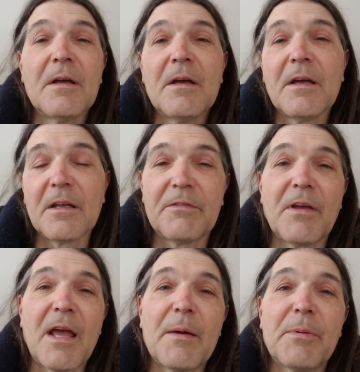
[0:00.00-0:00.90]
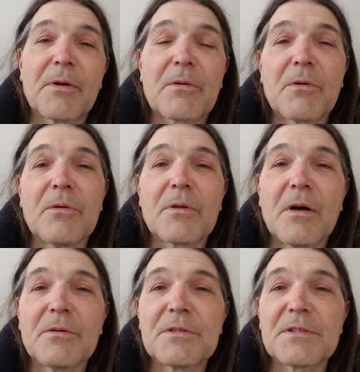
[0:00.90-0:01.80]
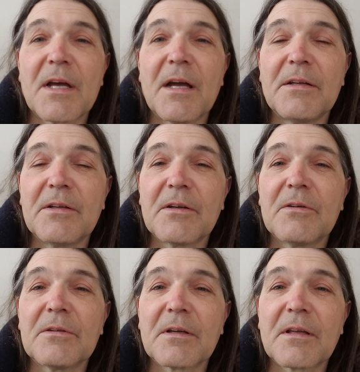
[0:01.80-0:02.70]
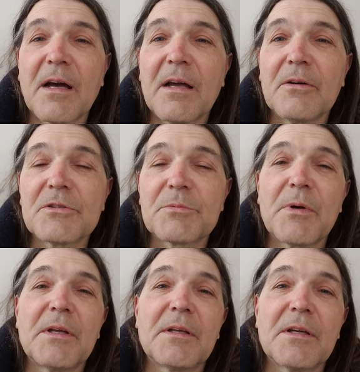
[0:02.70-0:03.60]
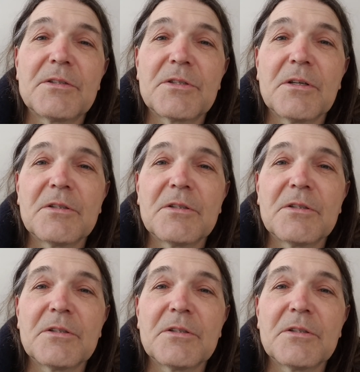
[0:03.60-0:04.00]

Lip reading: And if you happen to croak outside, the coyotes might get you,